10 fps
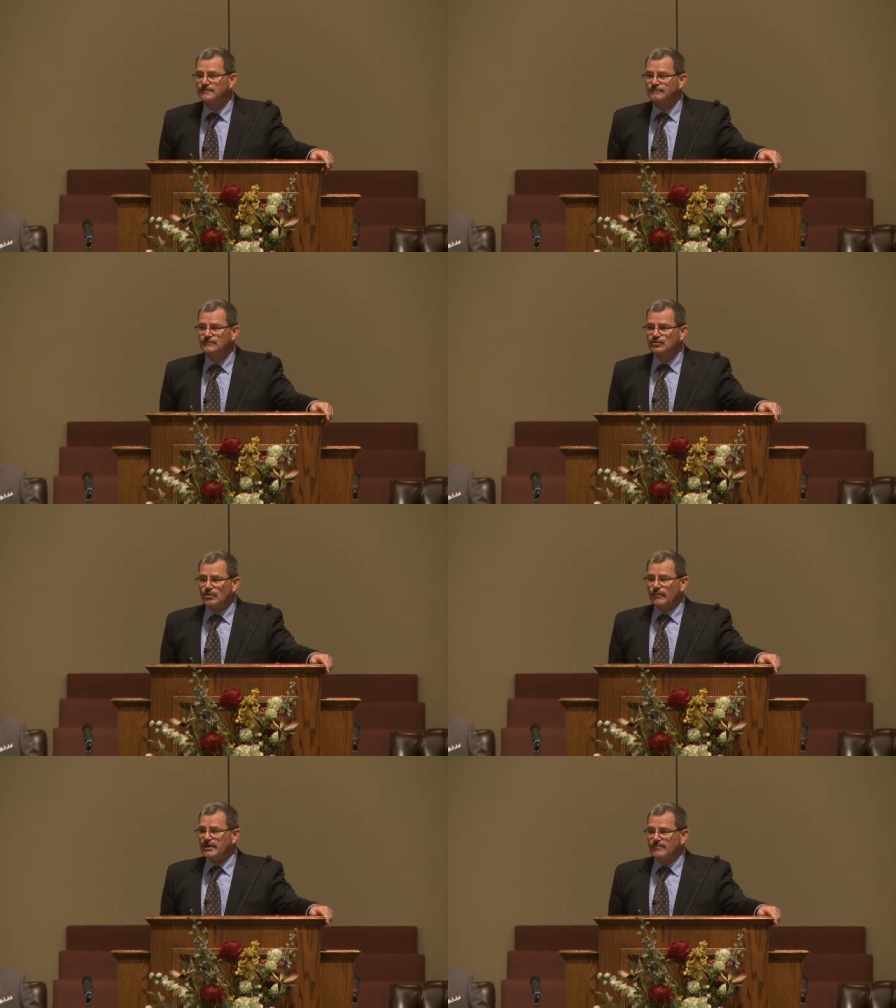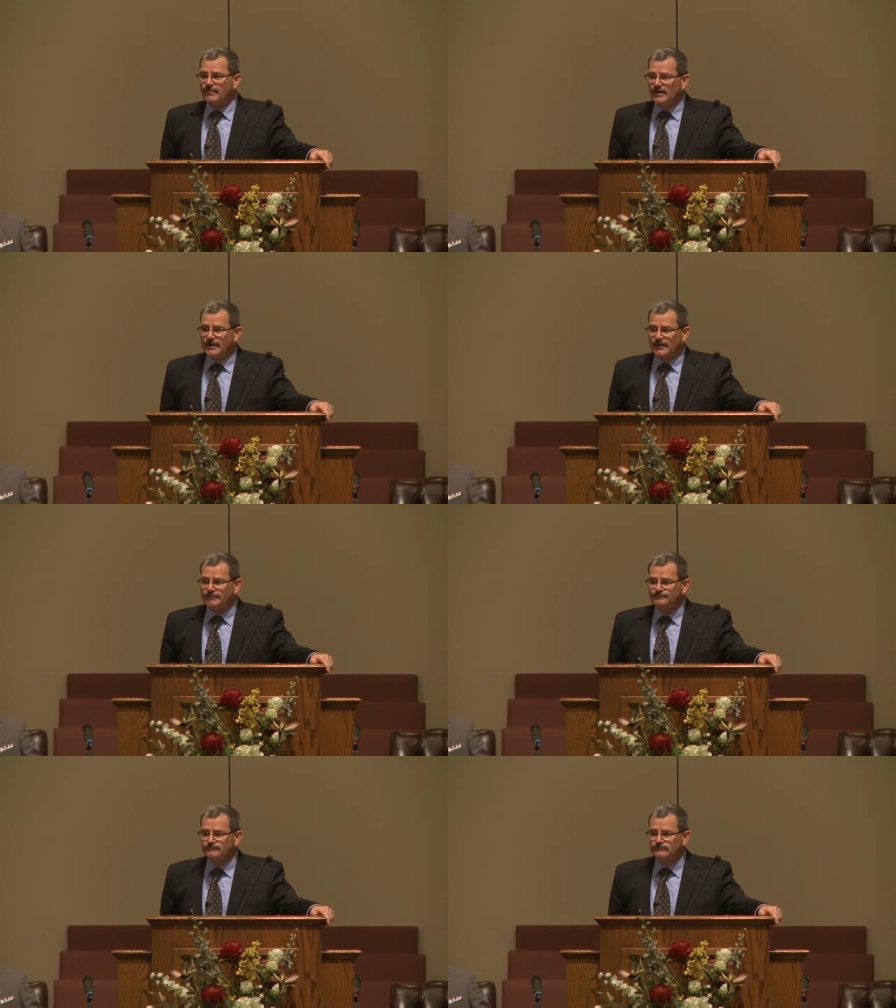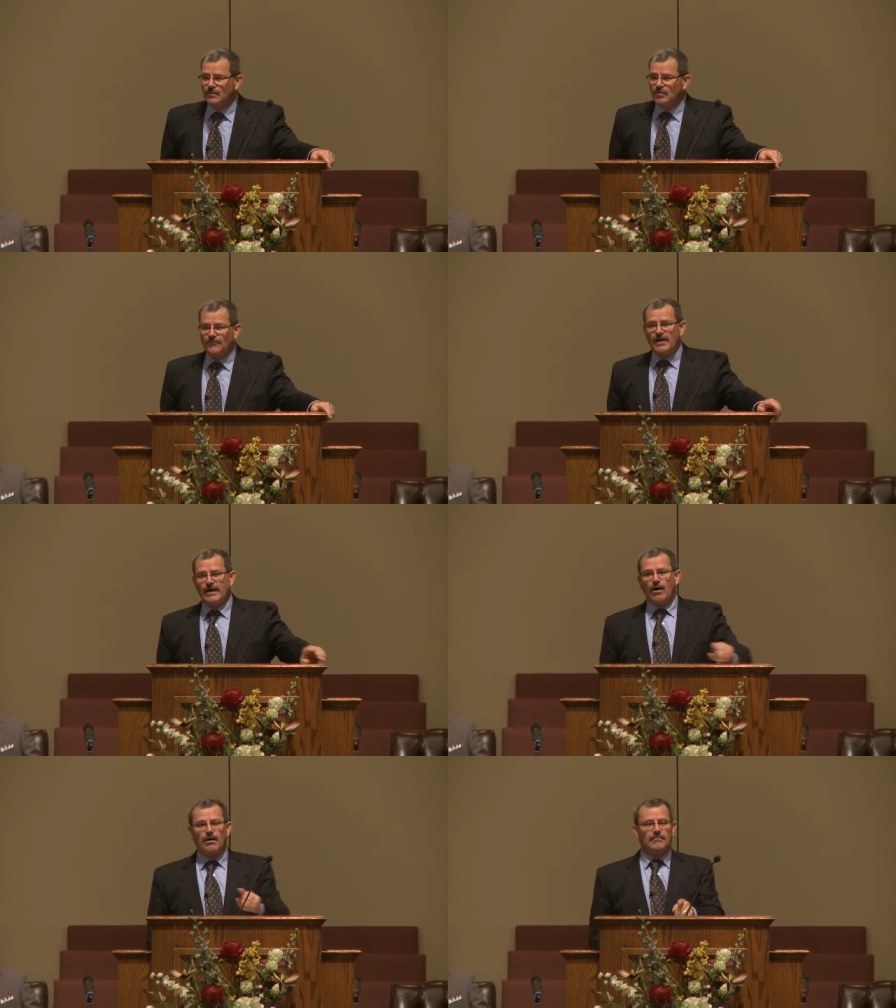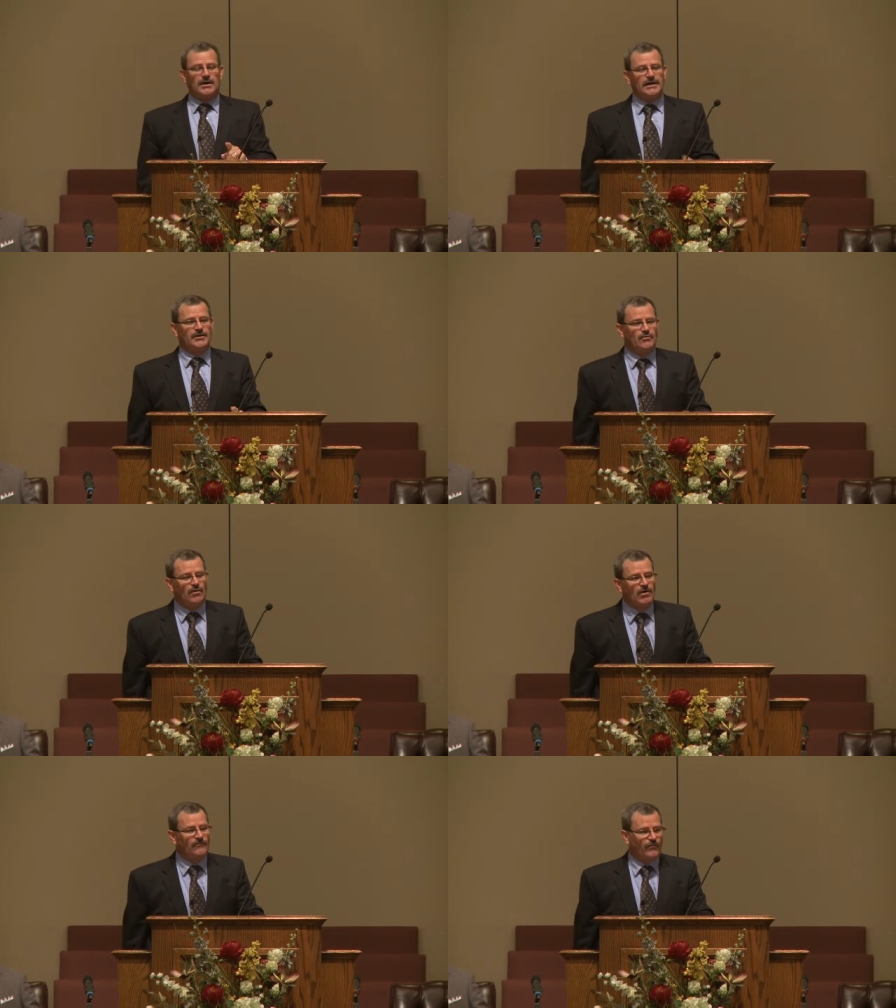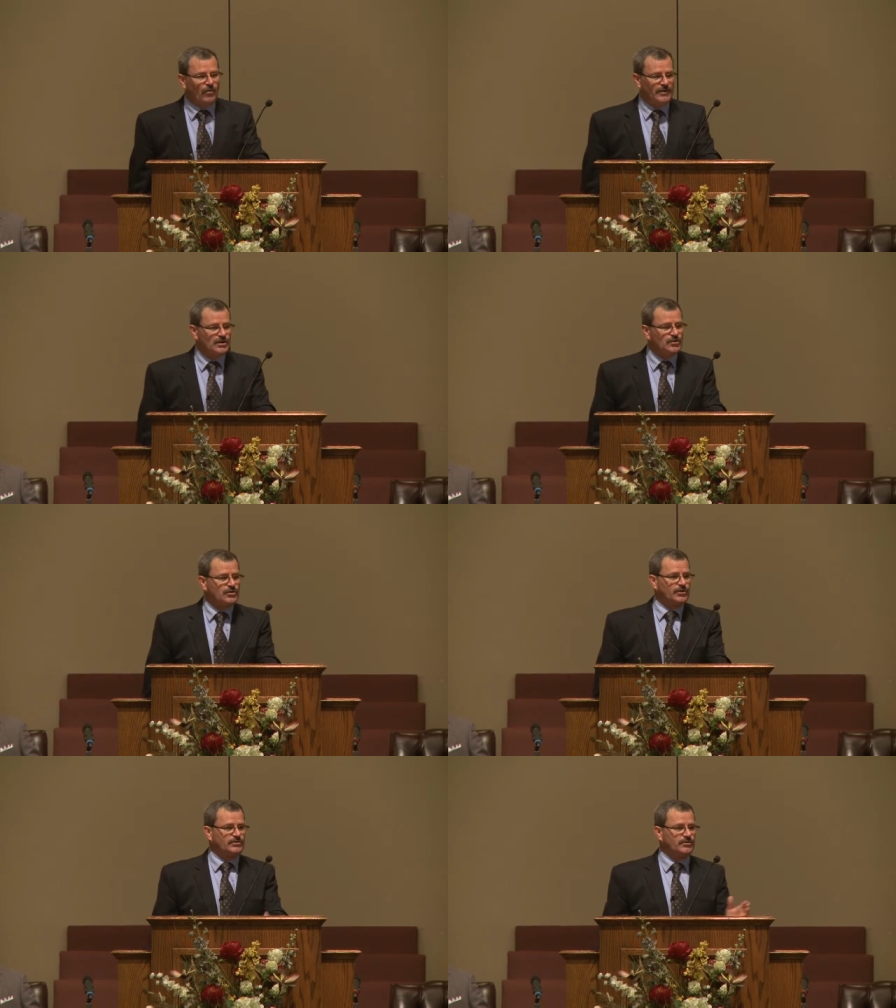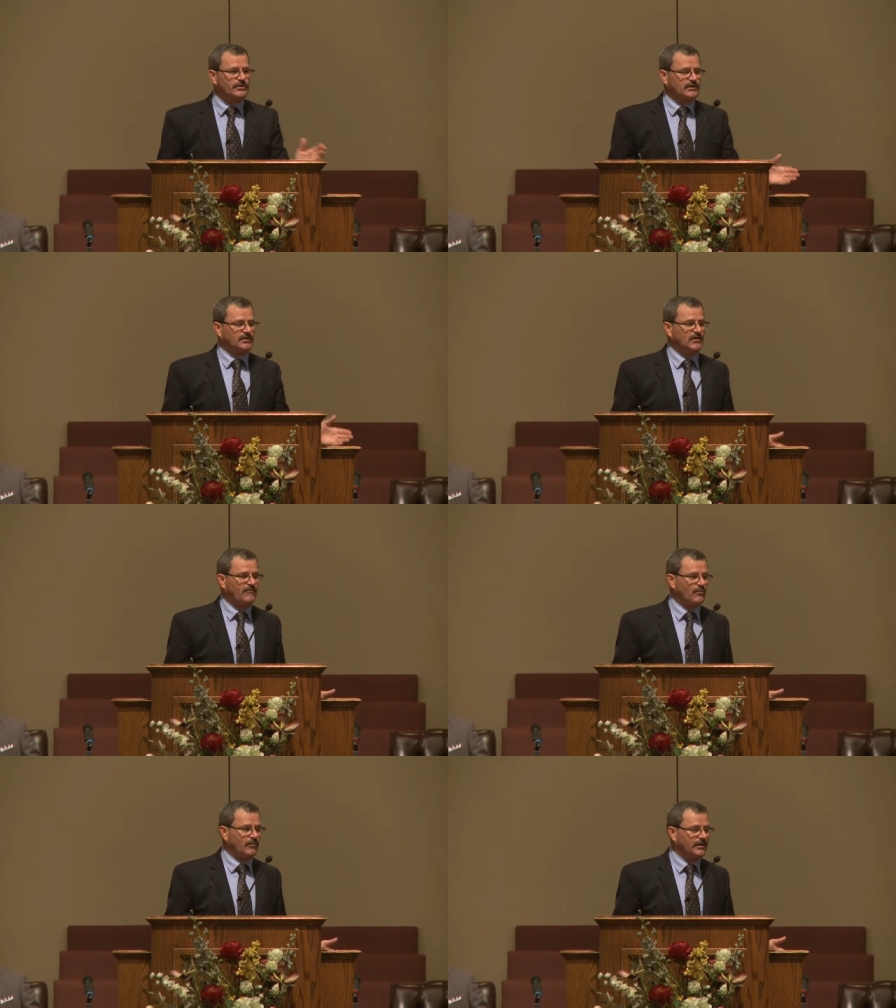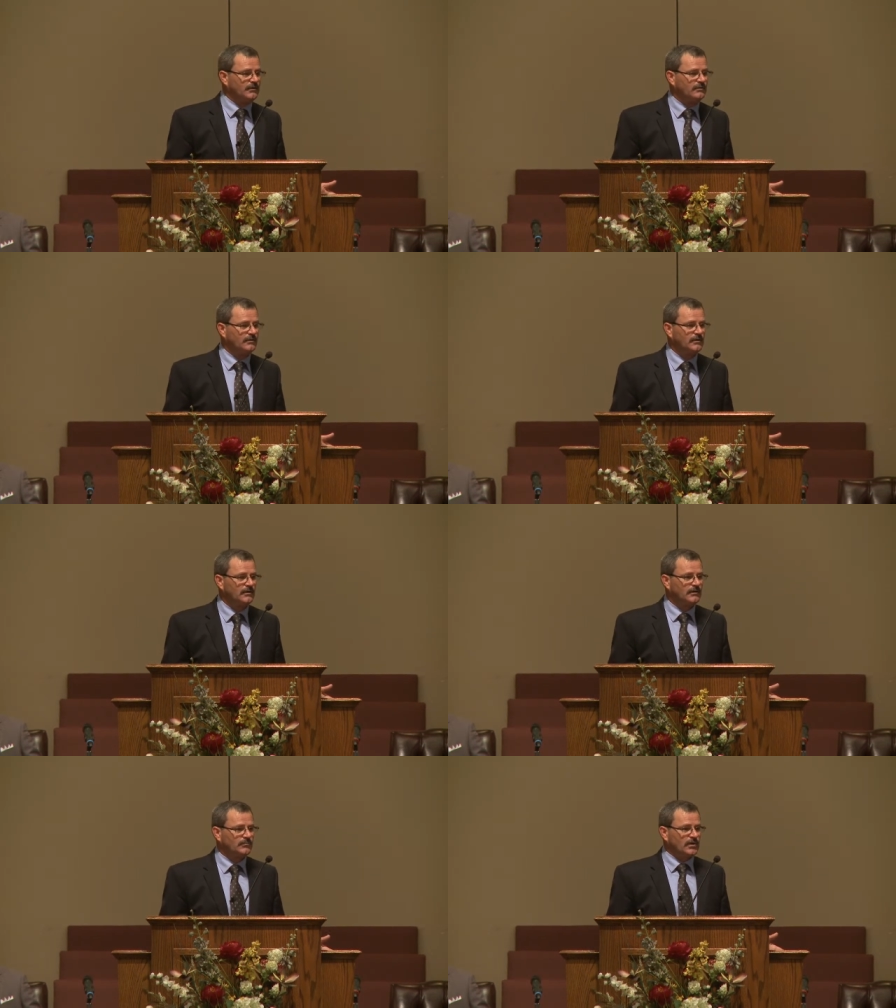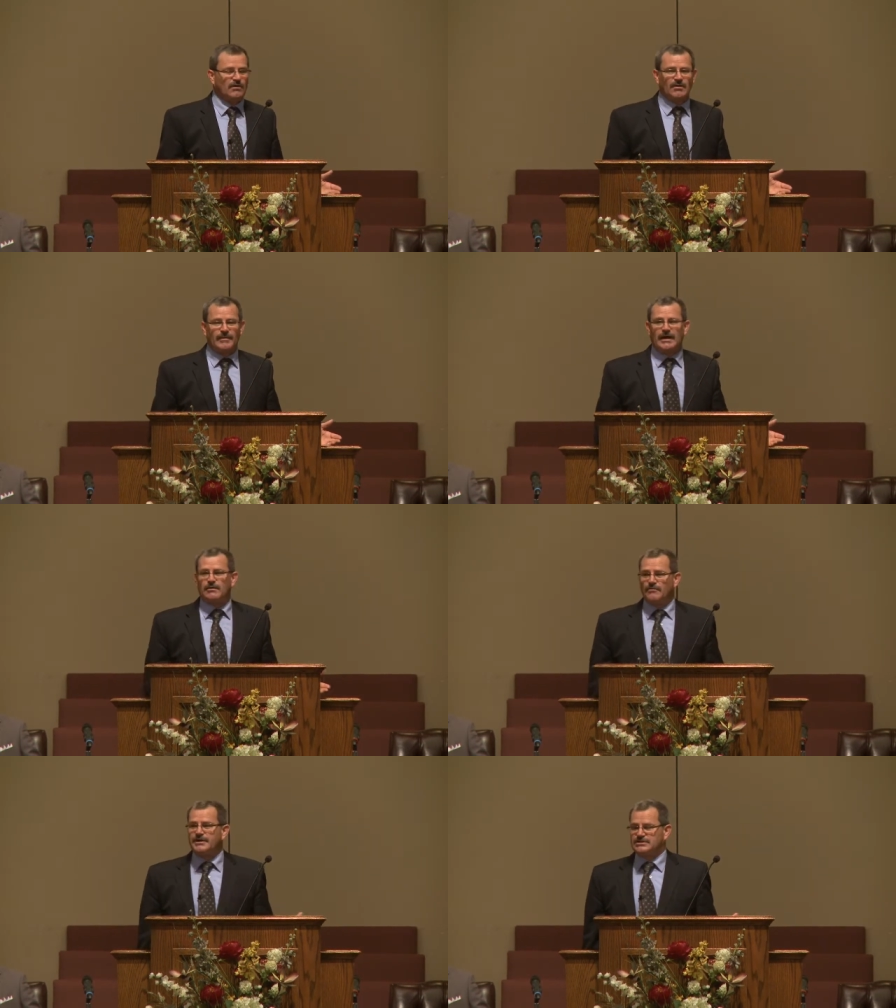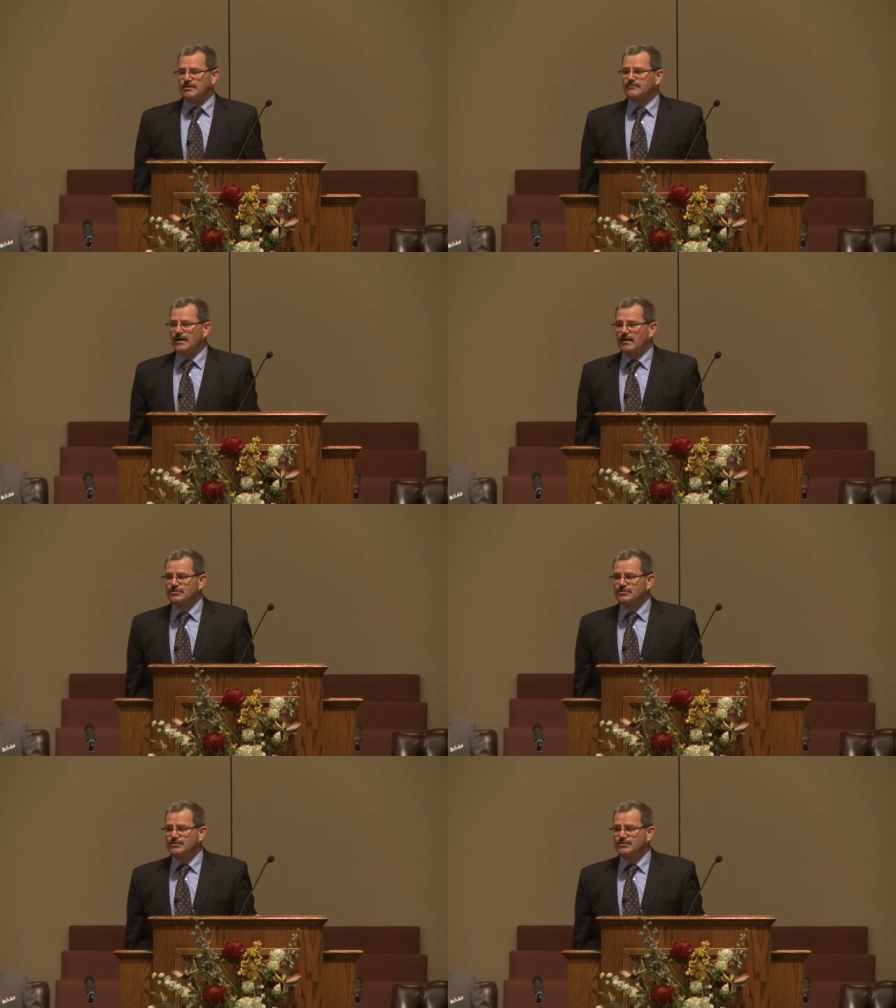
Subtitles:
Sure, we need money. But if you had all the money in the world for me, you couldn't do anything for me because I'm out of reach sometimes.